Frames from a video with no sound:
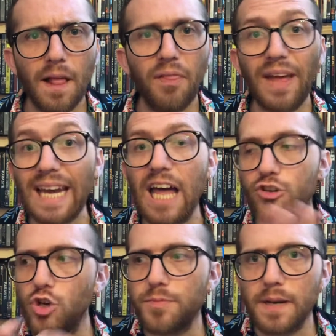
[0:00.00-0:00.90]
Like, not
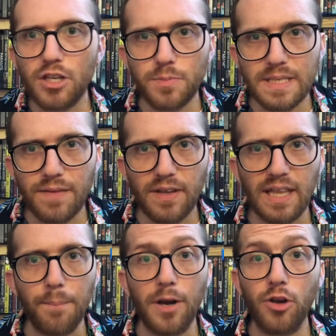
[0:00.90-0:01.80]
Joe Spinell specifically,
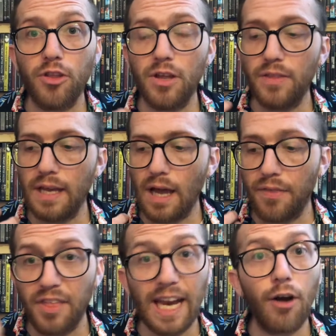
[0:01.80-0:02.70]
but
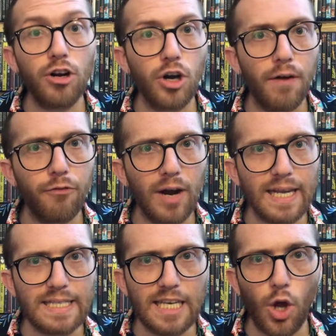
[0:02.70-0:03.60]
the character of Frank
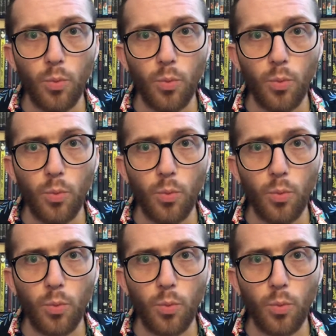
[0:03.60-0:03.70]
Zito,